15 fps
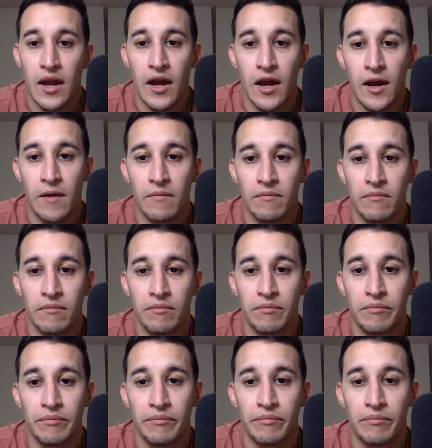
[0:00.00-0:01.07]
Um,
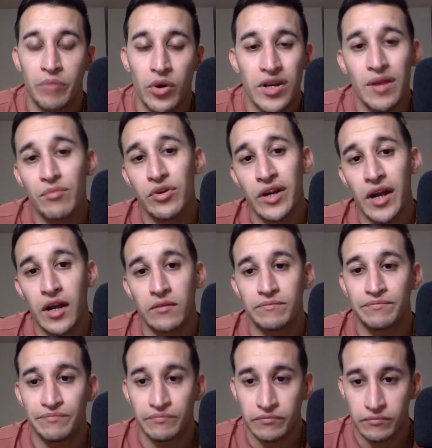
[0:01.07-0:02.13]
Point number 9,
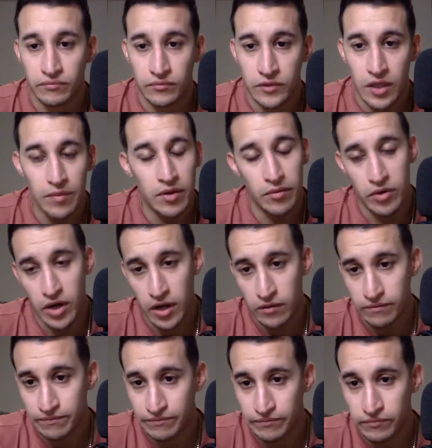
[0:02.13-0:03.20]
tip number
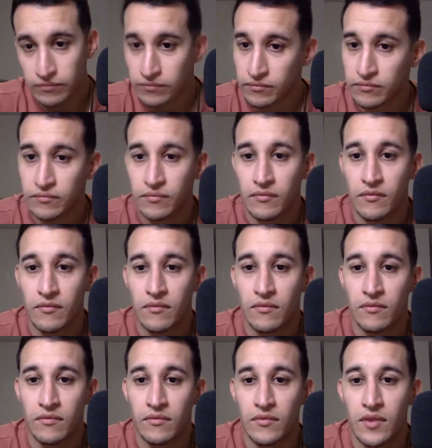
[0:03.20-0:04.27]
9:
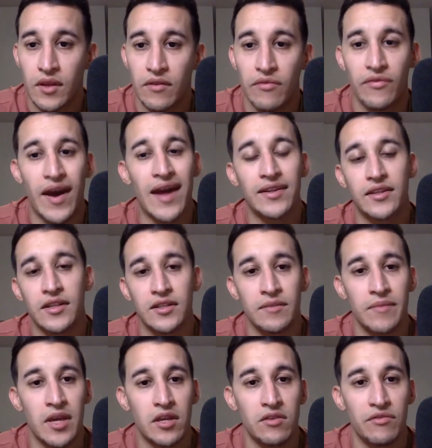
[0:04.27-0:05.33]
fat
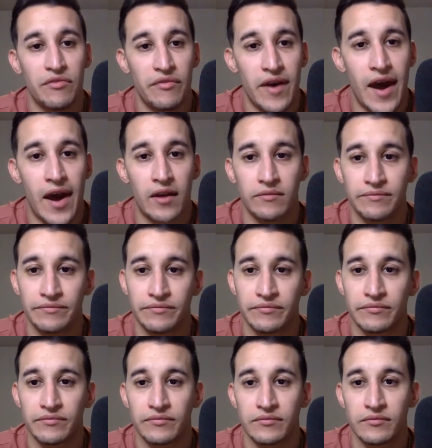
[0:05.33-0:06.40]
doesn't make you fat.
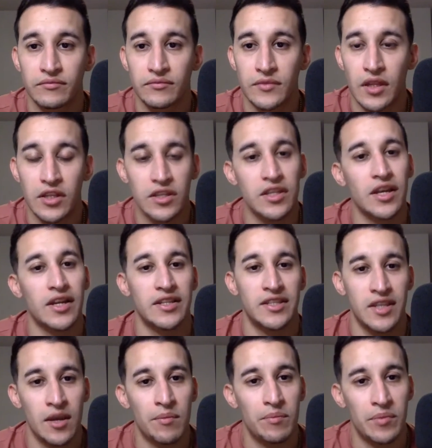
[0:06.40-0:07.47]
This is like a
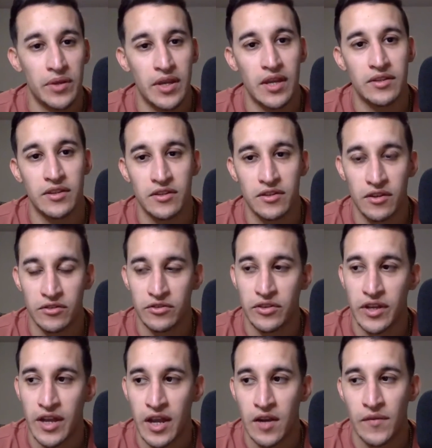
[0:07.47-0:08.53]
tip, but yes, it's also
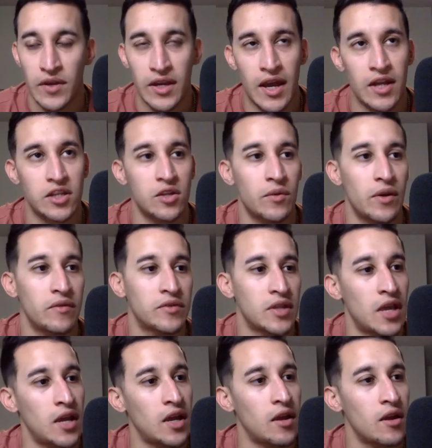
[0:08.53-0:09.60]
like kind of a catchy way of
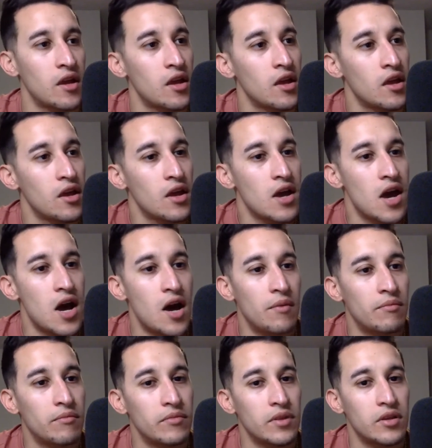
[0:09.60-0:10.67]
saying it.
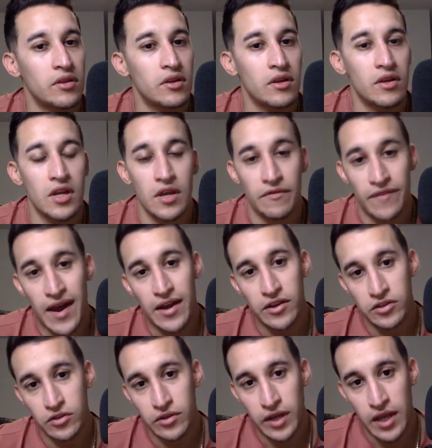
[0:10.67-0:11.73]
Um, Fat
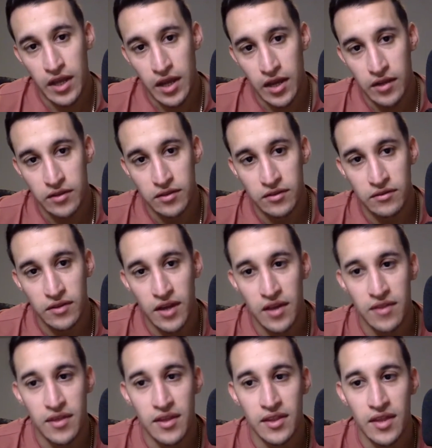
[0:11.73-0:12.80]
is okay, guys. I
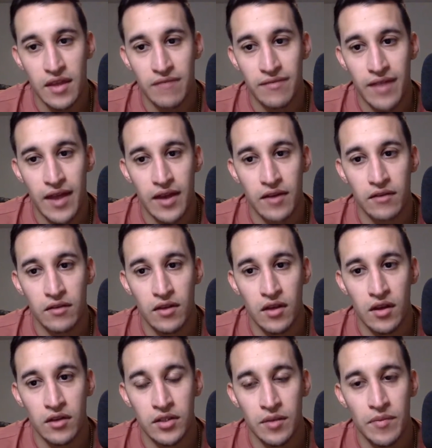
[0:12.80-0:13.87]
think that fat,
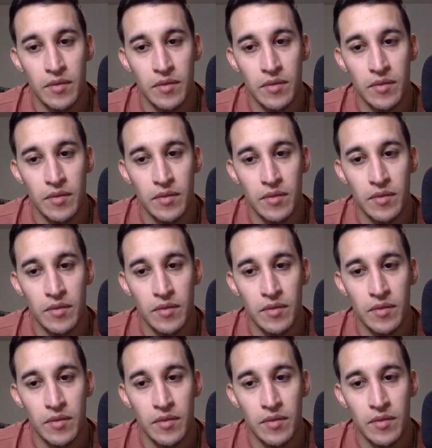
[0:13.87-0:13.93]
some